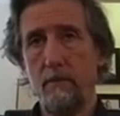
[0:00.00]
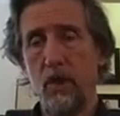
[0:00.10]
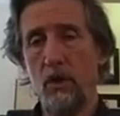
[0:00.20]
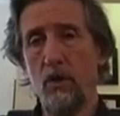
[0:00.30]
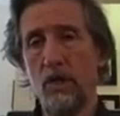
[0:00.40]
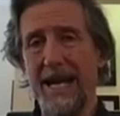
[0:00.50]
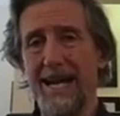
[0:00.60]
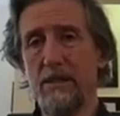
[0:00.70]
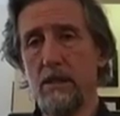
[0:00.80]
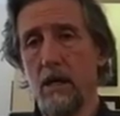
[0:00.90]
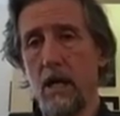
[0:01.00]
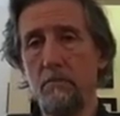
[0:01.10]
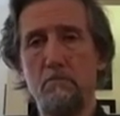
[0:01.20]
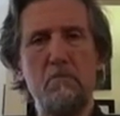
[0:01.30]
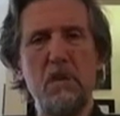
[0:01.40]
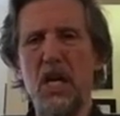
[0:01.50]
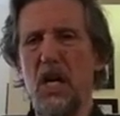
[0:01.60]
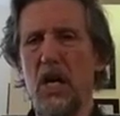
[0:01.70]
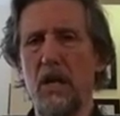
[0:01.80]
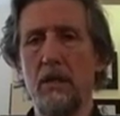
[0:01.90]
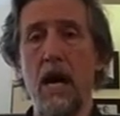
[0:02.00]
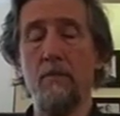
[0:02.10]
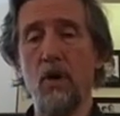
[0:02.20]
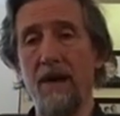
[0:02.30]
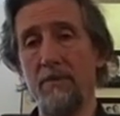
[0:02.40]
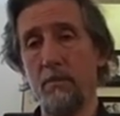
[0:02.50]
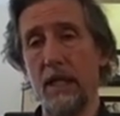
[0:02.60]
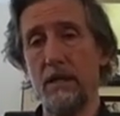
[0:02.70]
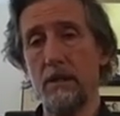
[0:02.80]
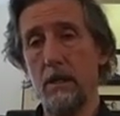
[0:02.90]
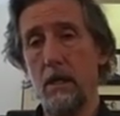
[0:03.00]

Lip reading: You can go to GuideStar, big nonprofit place,